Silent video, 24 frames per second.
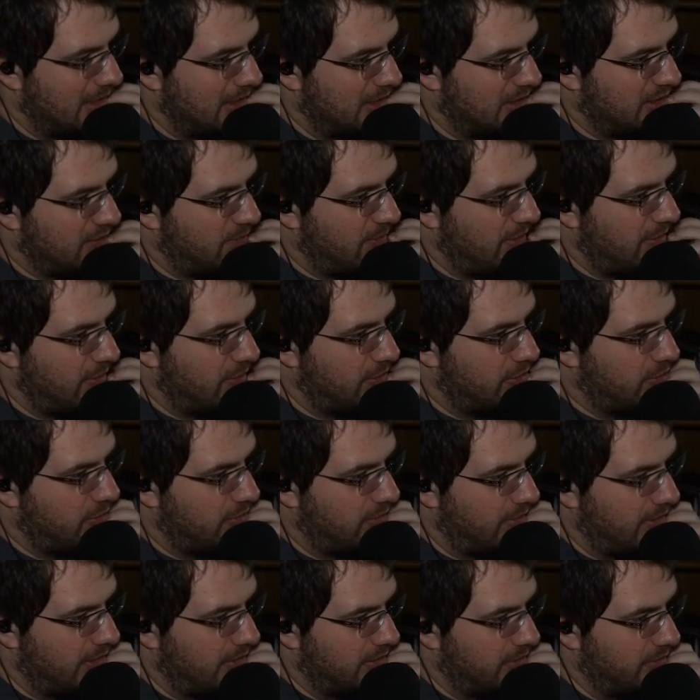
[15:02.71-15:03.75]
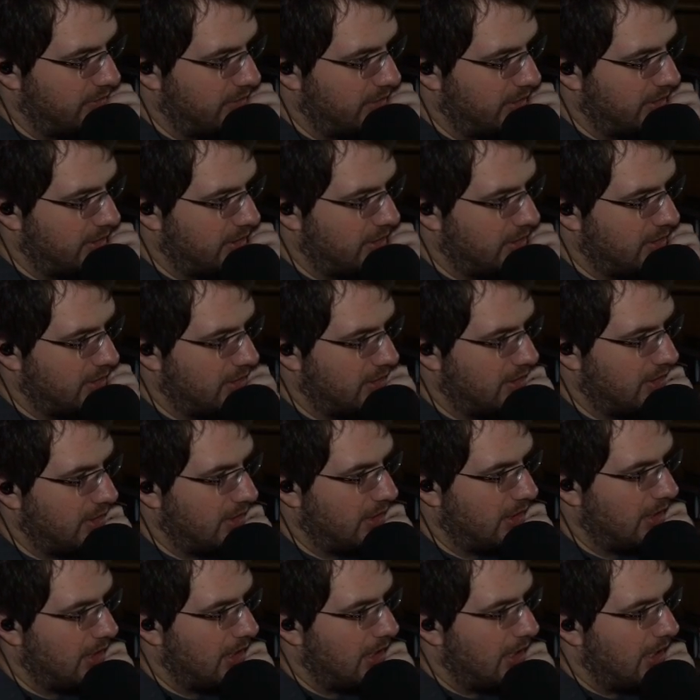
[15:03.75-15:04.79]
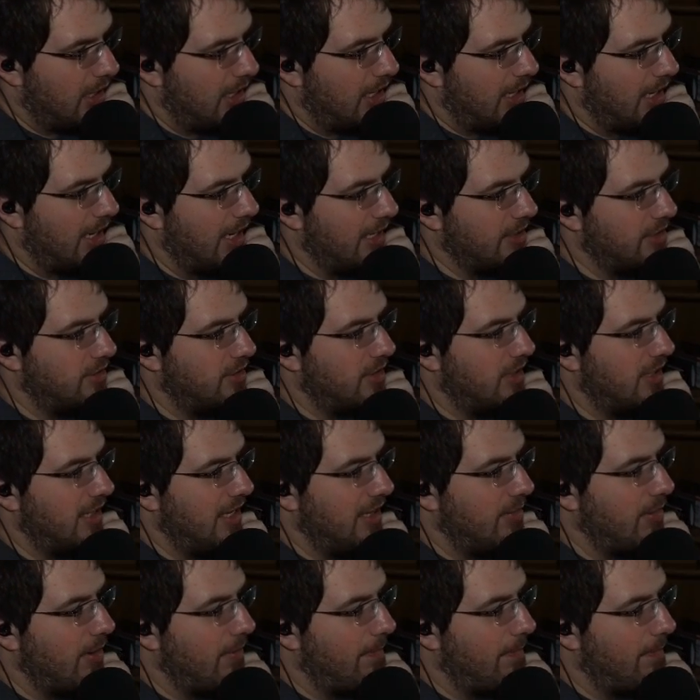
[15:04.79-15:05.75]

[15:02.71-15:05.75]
Expand your treasury. Allows you to name a